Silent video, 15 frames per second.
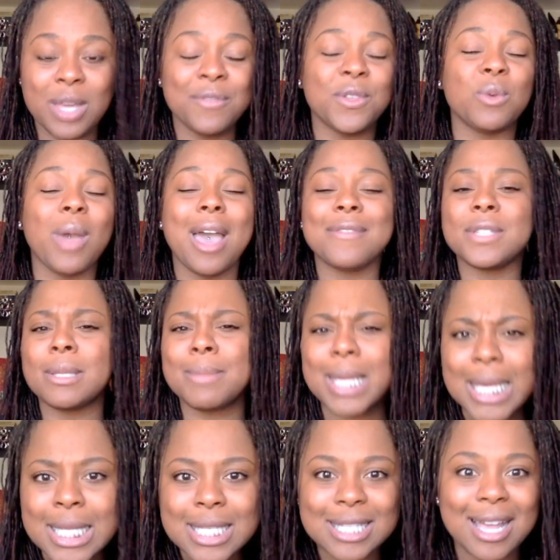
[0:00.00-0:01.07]
If you have some
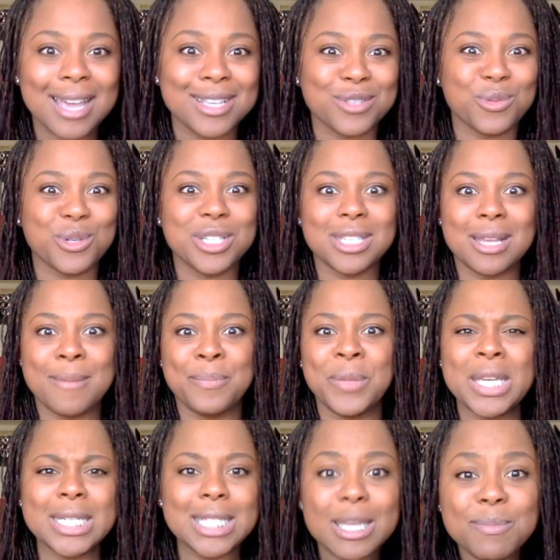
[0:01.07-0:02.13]
insights or some
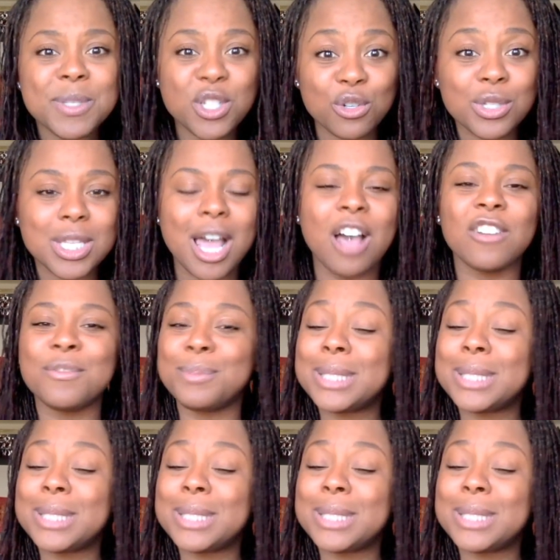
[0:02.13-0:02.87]
tips yourself,